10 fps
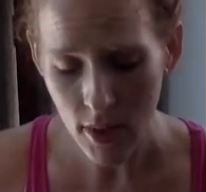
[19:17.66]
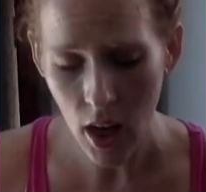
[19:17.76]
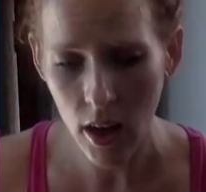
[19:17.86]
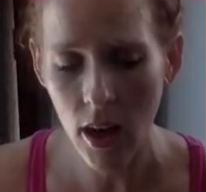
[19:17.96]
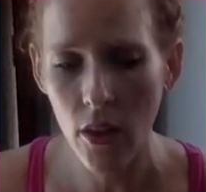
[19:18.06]

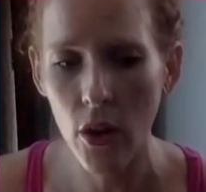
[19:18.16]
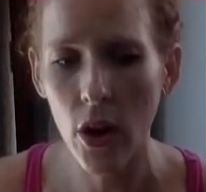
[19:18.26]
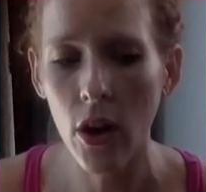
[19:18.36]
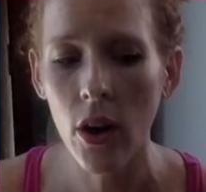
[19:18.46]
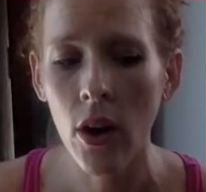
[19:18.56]

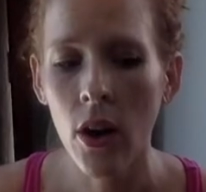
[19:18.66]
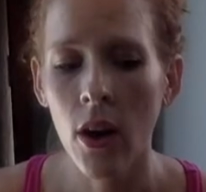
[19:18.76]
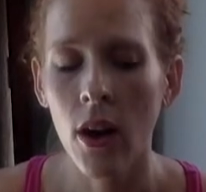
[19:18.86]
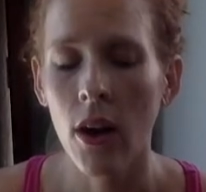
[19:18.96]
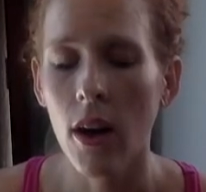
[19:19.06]
Another
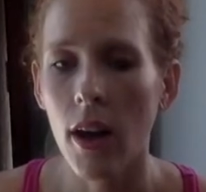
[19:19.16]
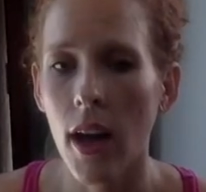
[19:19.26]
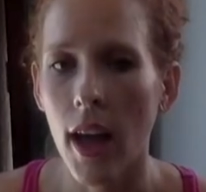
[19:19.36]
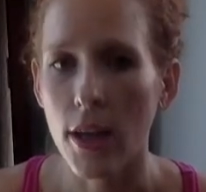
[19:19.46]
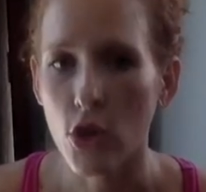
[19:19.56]

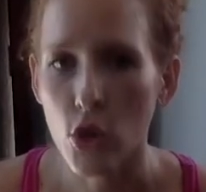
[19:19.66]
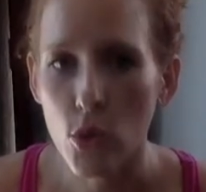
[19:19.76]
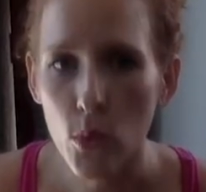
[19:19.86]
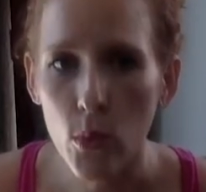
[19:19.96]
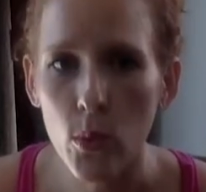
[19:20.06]

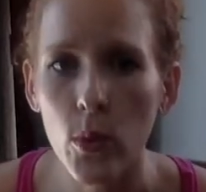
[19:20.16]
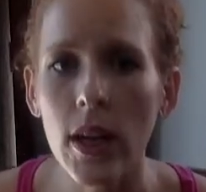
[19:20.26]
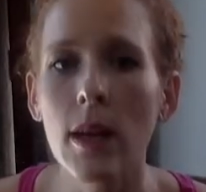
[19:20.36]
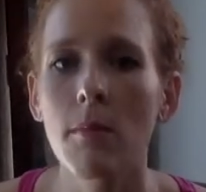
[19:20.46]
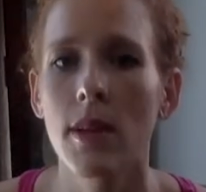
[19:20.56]

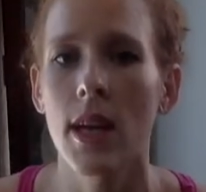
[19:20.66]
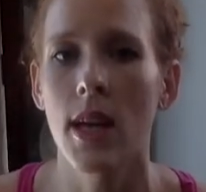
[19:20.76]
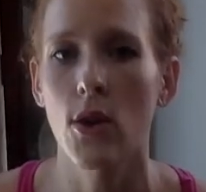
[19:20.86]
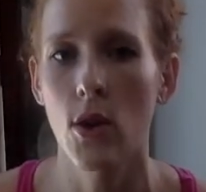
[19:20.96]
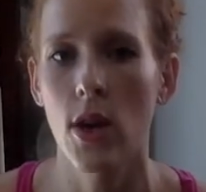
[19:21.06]

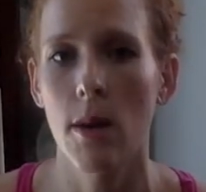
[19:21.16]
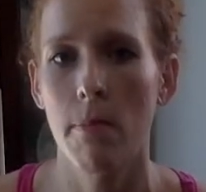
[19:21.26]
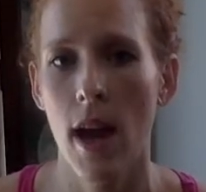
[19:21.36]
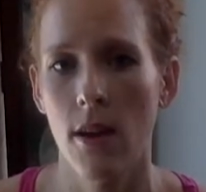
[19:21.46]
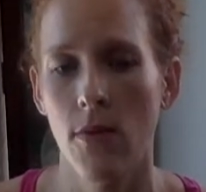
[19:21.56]
extremely good
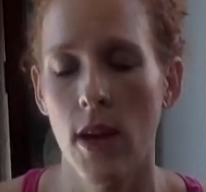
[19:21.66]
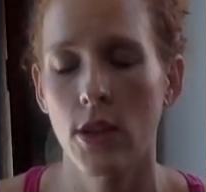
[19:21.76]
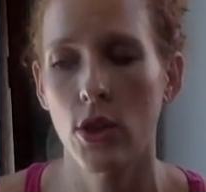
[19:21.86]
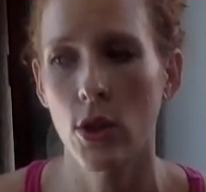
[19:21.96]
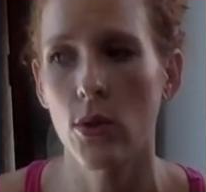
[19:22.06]
benefit
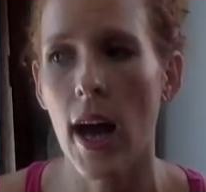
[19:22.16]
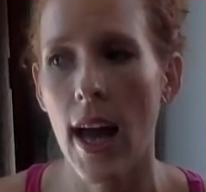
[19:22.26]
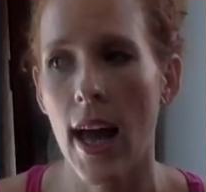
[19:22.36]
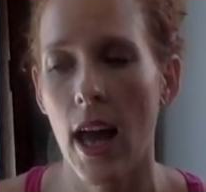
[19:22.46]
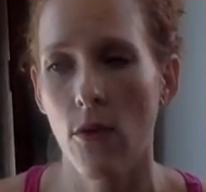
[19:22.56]
to
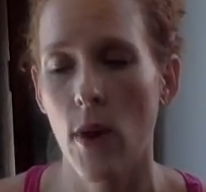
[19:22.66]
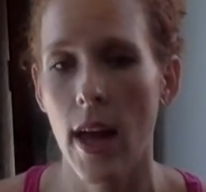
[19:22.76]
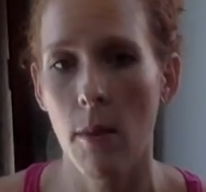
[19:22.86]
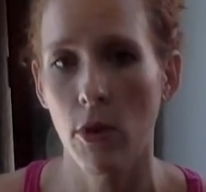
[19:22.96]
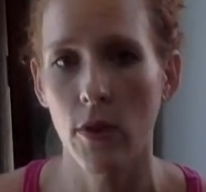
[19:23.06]

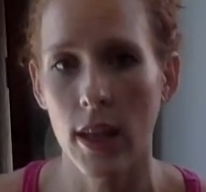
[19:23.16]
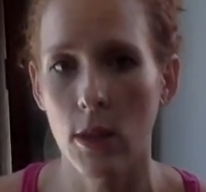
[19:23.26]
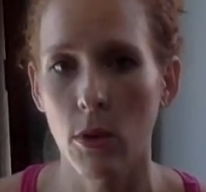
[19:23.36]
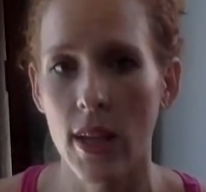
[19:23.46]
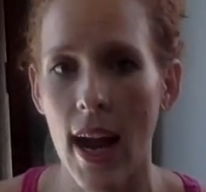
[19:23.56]
IIFYM or
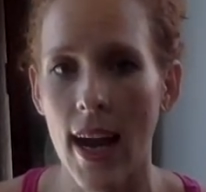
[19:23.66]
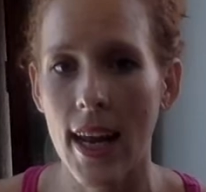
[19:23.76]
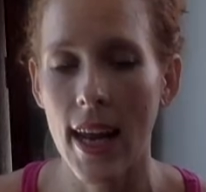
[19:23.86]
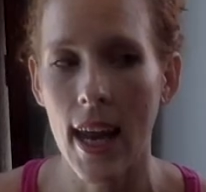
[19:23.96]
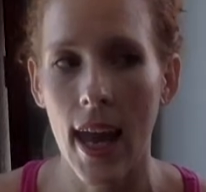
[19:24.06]
flexible
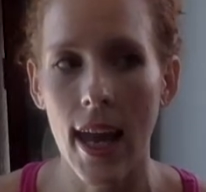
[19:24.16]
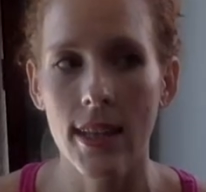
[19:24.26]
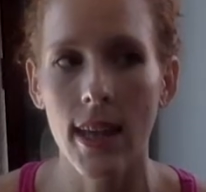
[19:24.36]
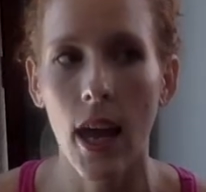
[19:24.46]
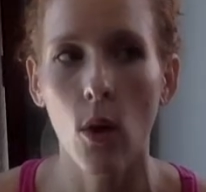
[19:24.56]
dieting
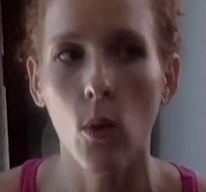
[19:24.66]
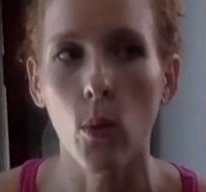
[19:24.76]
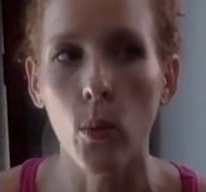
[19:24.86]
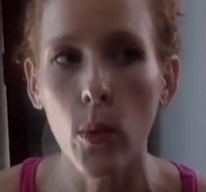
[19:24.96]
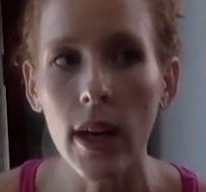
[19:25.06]
is it
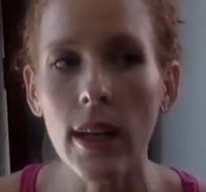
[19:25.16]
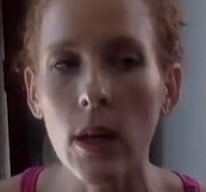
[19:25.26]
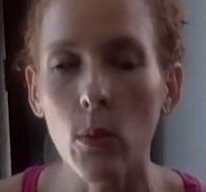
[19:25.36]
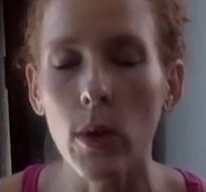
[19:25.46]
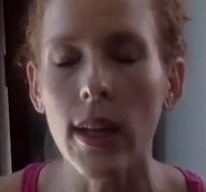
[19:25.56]

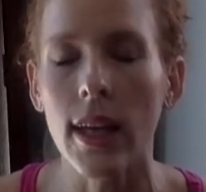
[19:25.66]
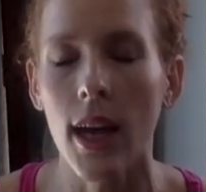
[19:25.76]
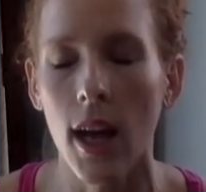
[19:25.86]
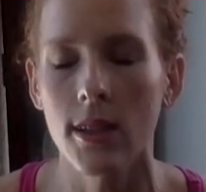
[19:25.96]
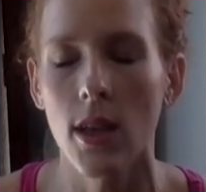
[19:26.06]
really, really
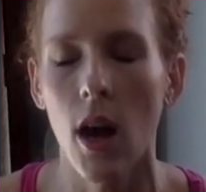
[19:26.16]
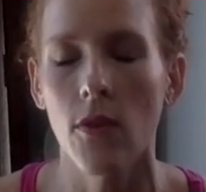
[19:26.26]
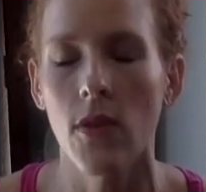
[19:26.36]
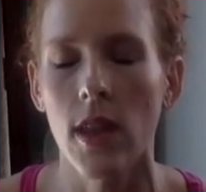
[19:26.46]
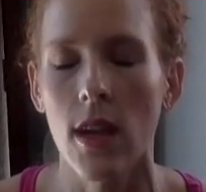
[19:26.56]
cuts
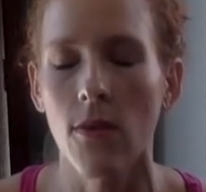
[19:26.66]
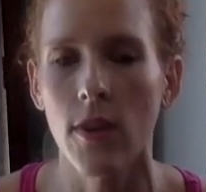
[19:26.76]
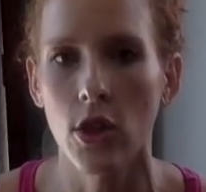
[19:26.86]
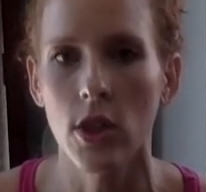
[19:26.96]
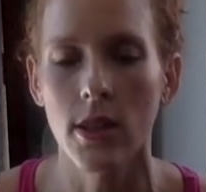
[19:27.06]
off the
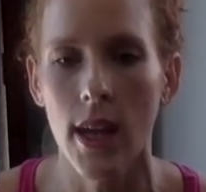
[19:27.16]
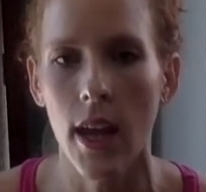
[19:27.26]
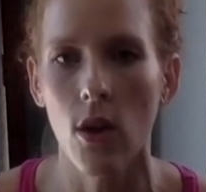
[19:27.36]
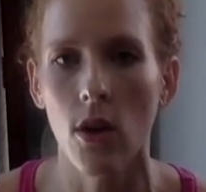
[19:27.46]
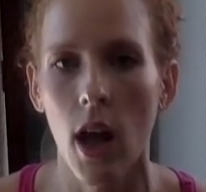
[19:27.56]
vicious
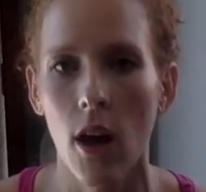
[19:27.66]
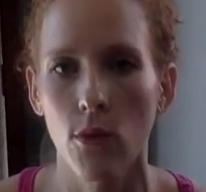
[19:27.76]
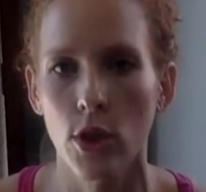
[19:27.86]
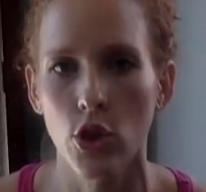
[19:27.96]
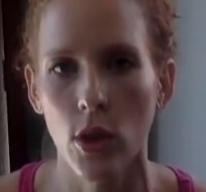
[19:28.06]
cycle of
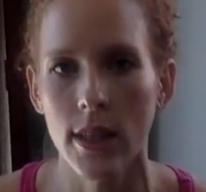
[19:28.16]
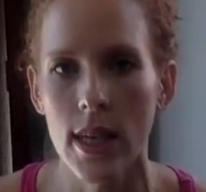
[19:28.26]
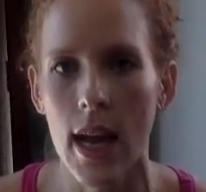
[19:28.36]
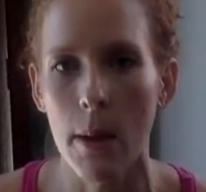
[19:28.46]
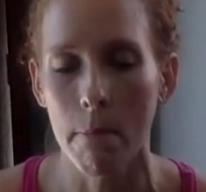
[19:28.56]

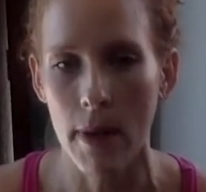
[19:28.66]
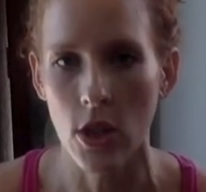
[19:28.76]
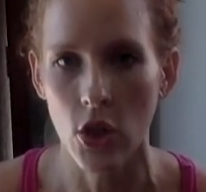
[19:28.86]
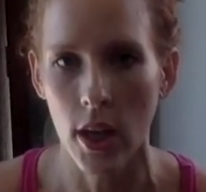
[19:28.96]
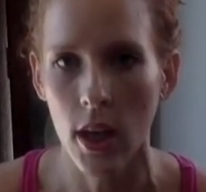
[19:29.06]
restricting and
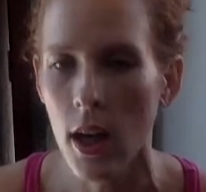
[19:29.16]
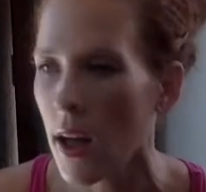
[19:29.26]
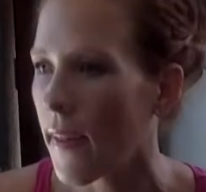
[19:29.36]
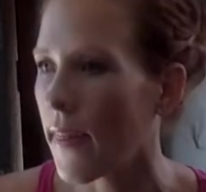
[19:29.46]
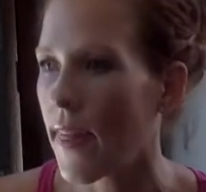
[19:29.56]
binging.
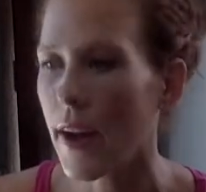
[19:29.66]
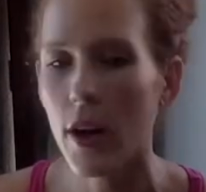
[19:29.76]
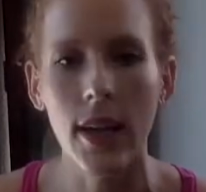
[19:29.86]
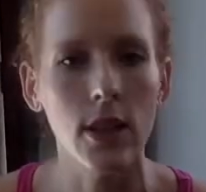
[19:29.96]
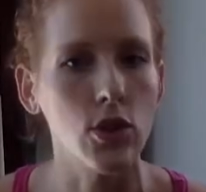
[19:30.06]
There
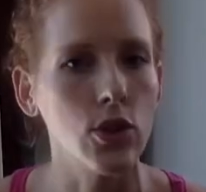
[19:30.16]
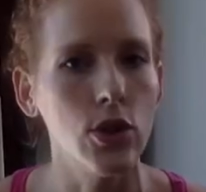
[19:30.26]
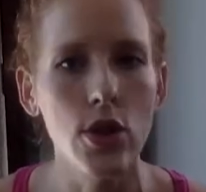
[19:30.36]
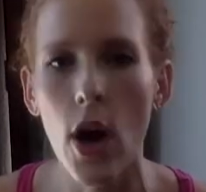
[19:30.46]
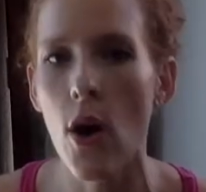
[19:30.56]
is
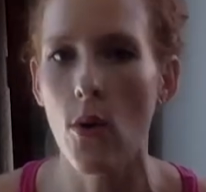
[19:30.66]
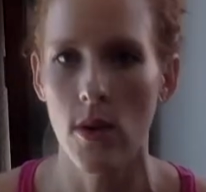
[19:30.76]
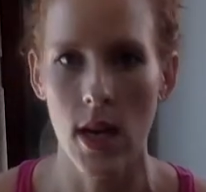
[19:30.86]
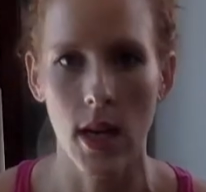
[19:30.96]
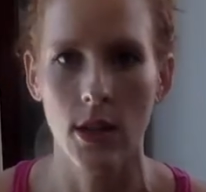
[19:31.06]
no
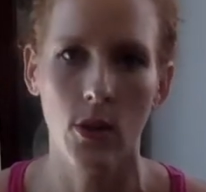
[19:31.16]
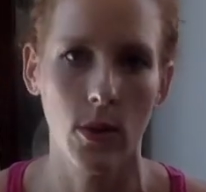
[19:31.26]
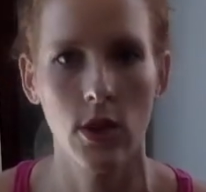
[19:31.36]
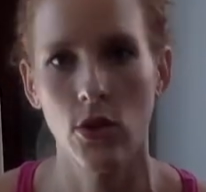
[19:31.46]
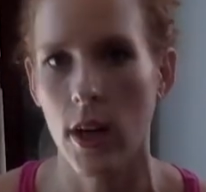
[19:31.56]
need to
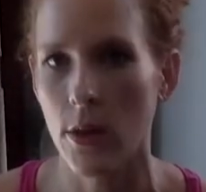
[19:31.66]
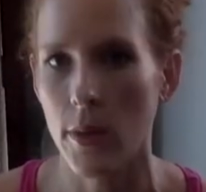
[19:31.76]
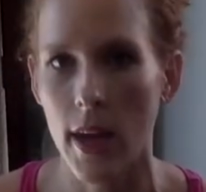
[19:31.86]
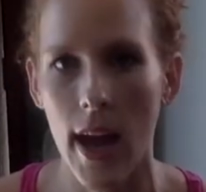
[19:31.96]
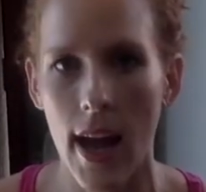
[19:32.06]
restrict
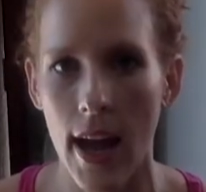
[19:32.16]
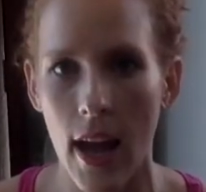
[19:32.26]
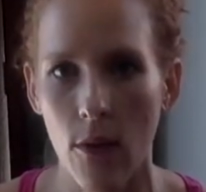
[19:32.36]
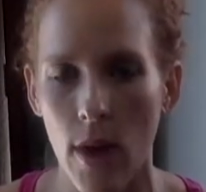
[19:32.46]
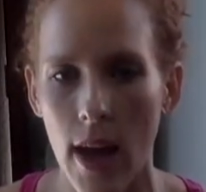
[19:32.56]
with
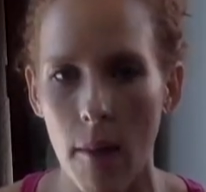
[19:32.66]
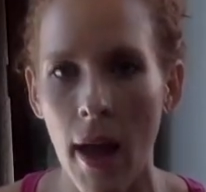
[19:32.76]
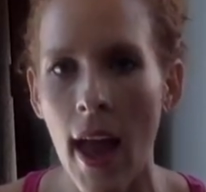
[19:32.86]
IIFYM.